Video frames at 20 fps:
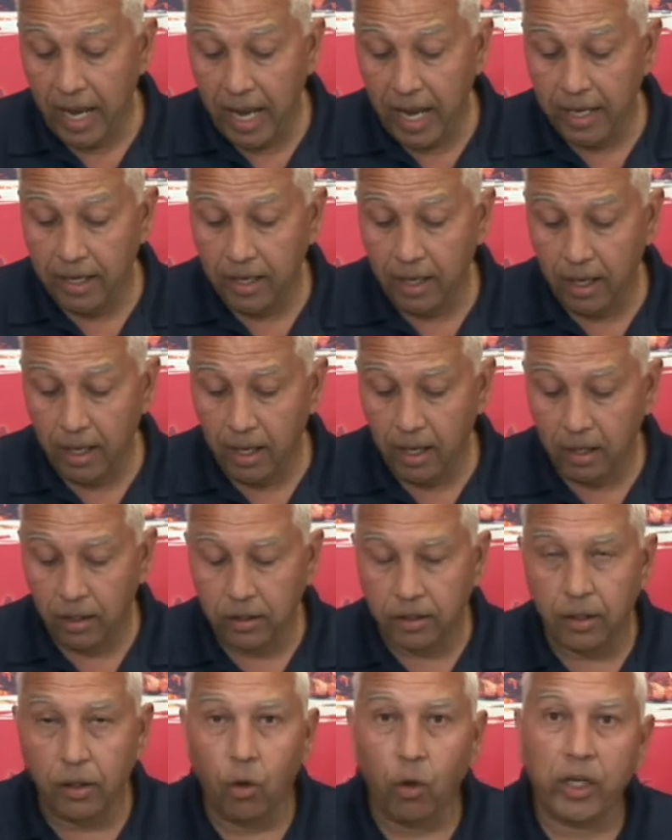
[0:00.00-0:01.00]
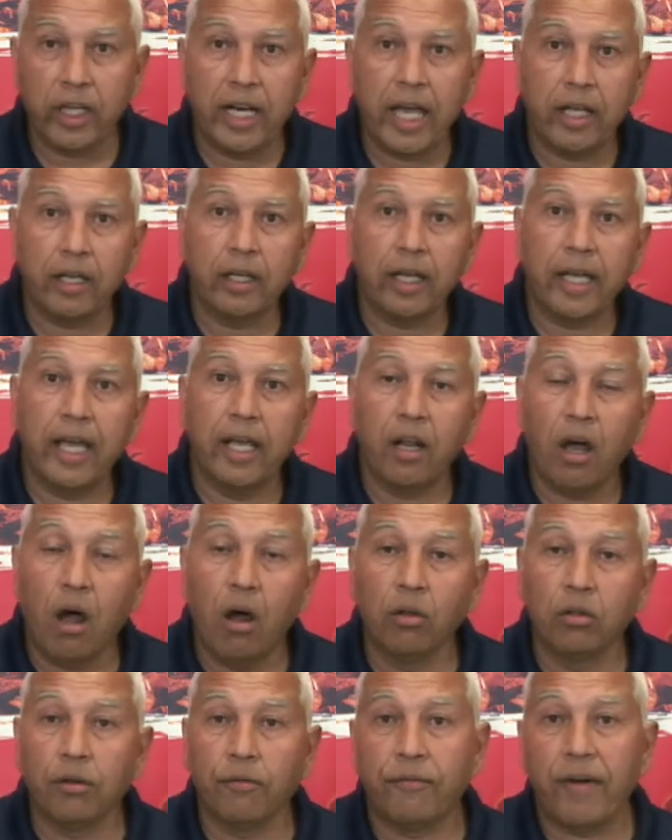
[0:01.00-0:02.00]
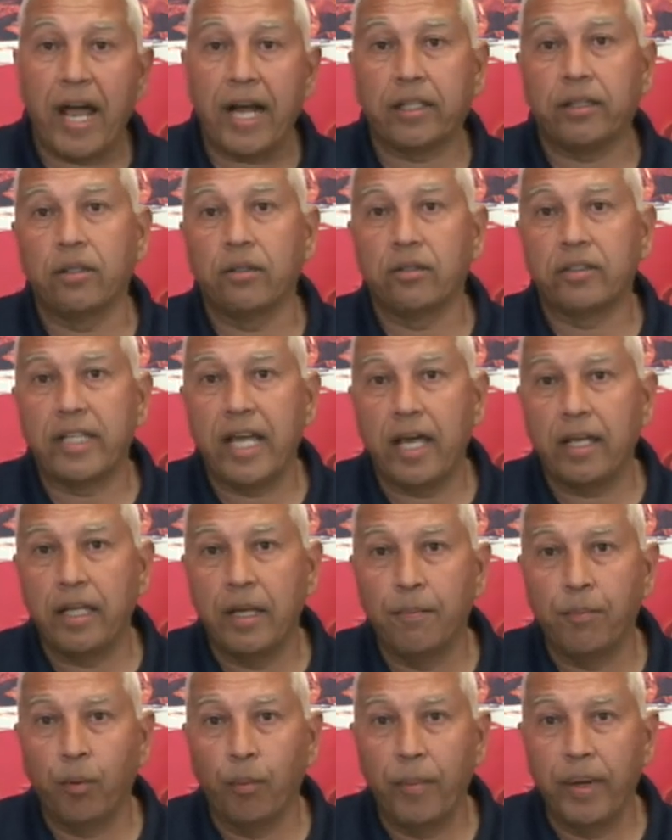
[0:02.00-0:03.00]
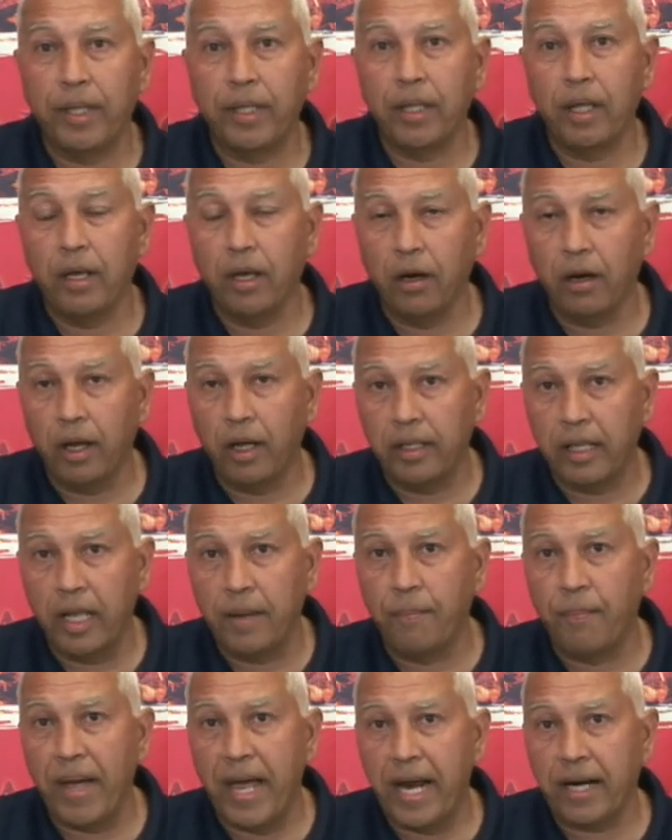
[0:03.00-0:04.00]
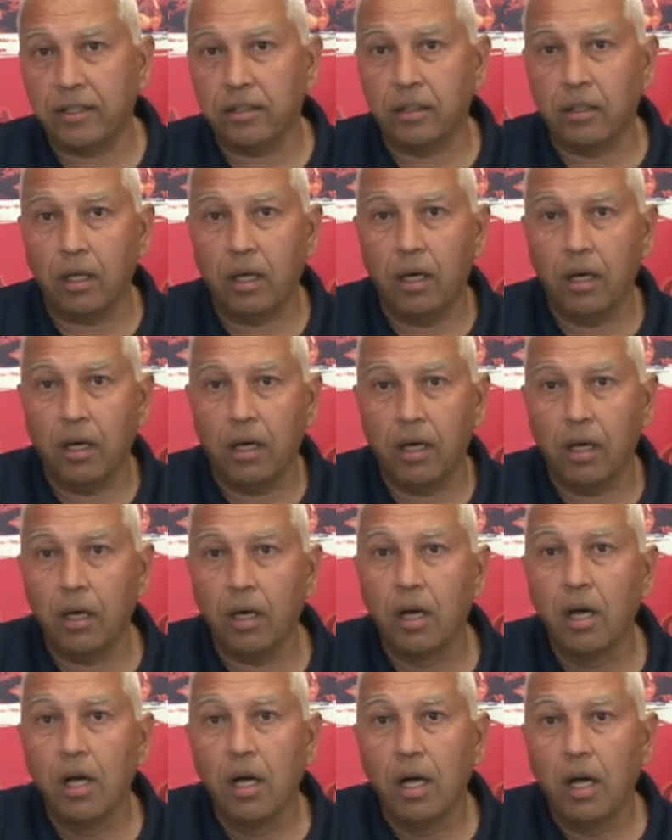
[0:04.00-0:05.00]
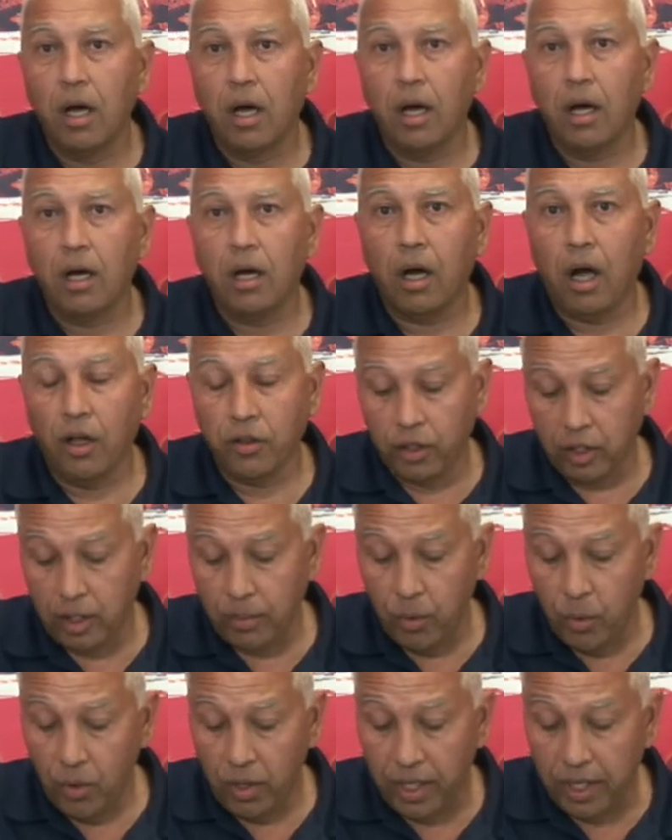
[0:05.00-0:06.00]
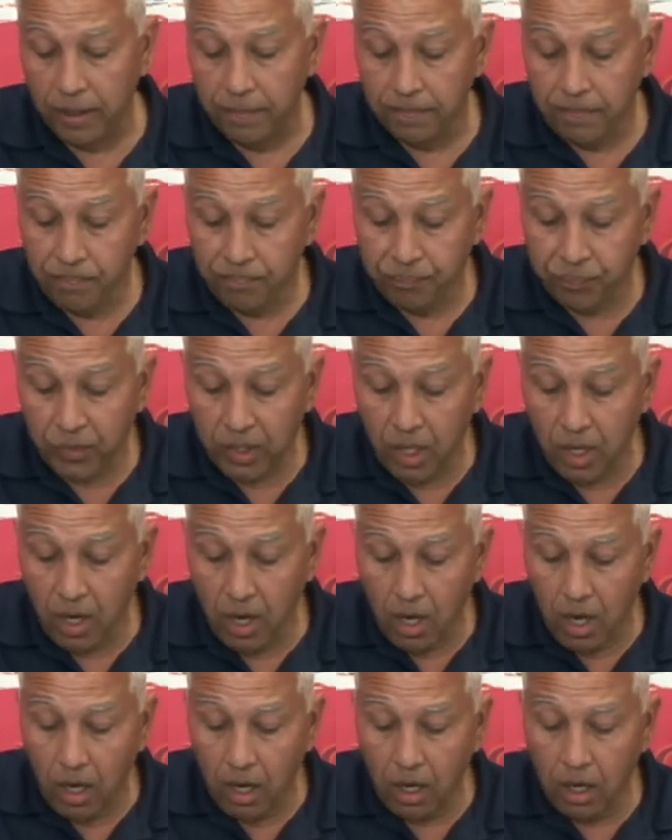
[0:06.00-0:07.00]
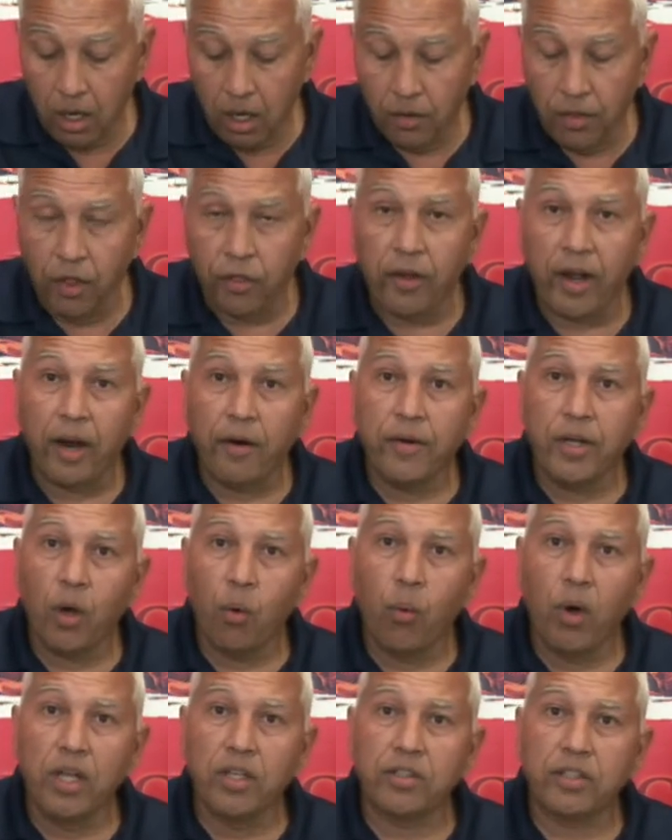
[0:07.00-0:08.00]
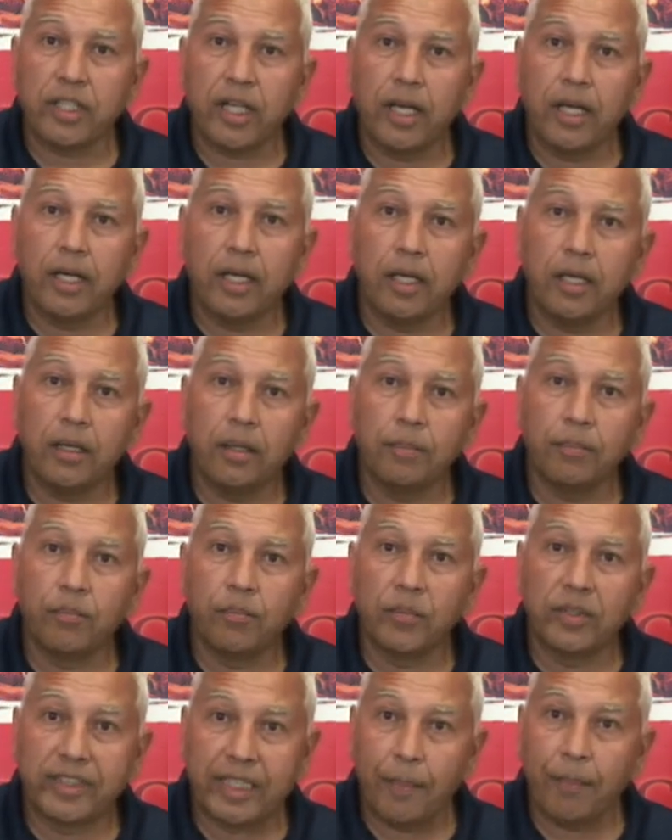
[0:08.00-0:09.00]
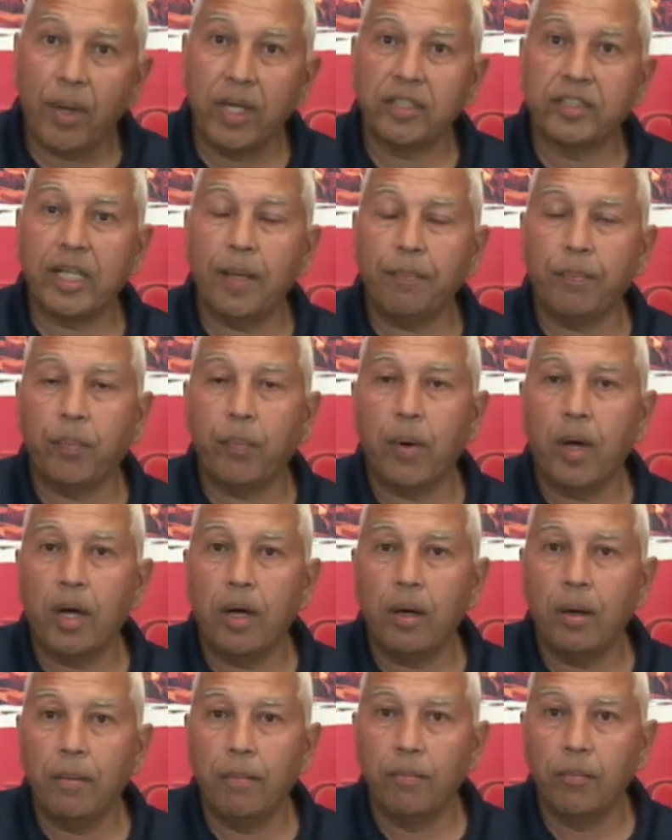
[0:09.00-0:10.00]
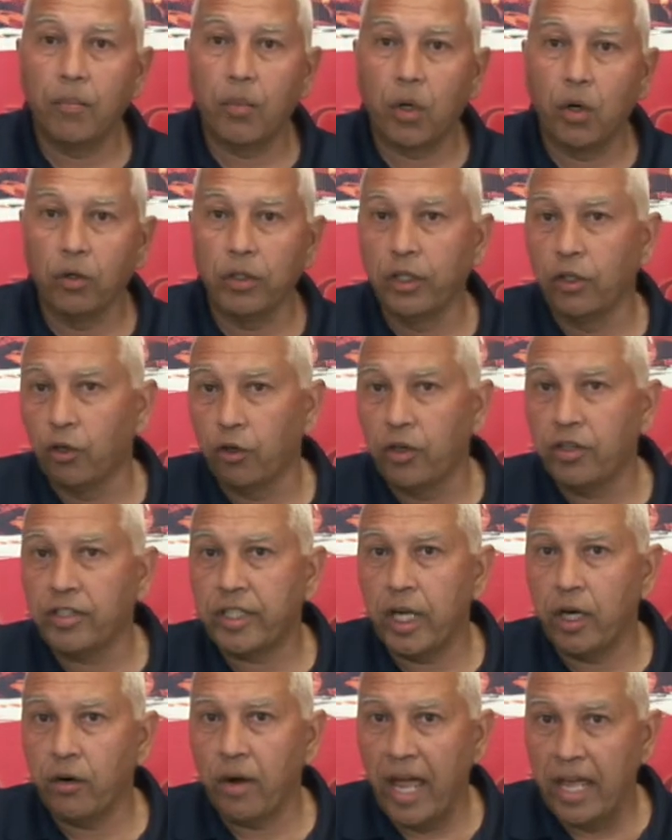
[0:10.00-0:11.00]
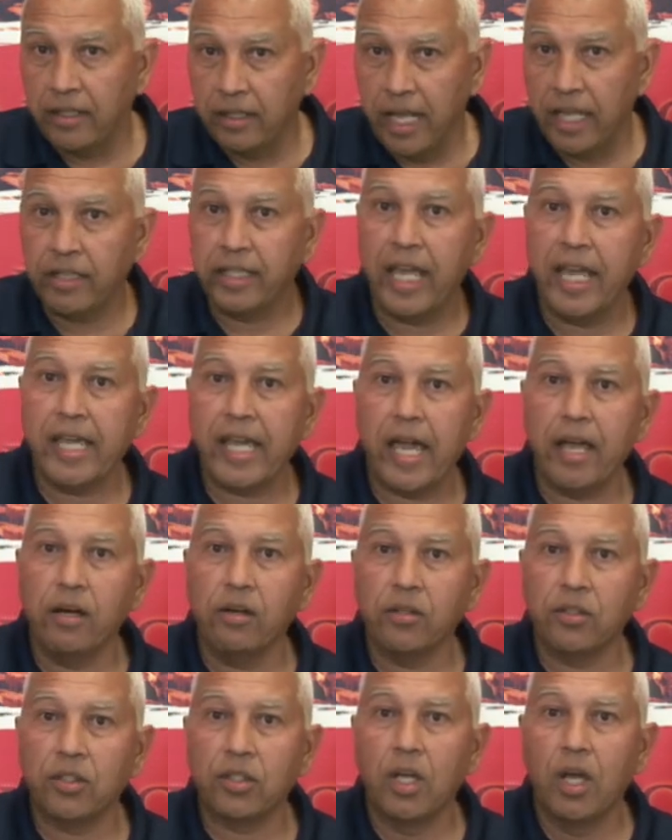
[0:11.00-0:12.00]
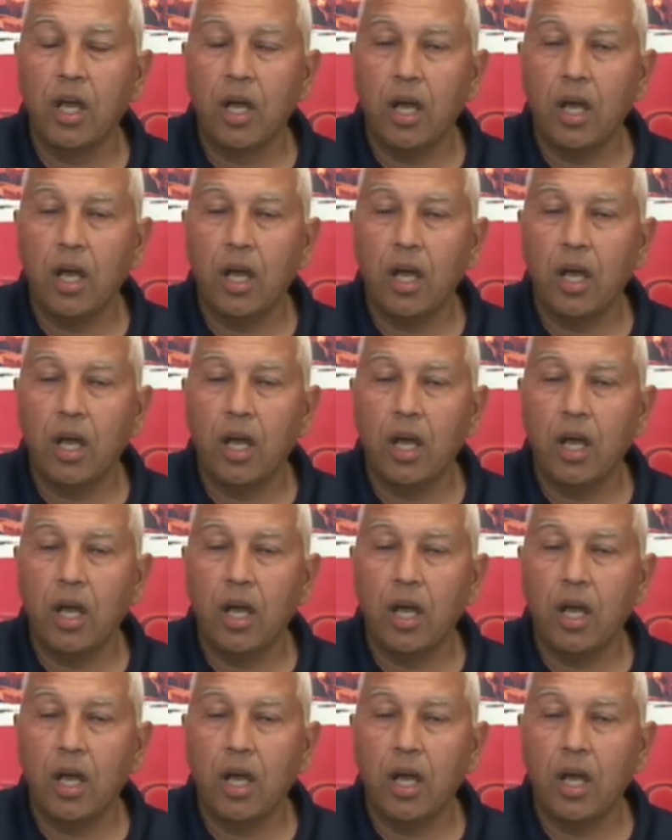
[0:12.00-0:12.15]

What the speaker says: And looking at, again, all the factors that implement the impact on the community. Another area was step-by-step early learning center and daycares.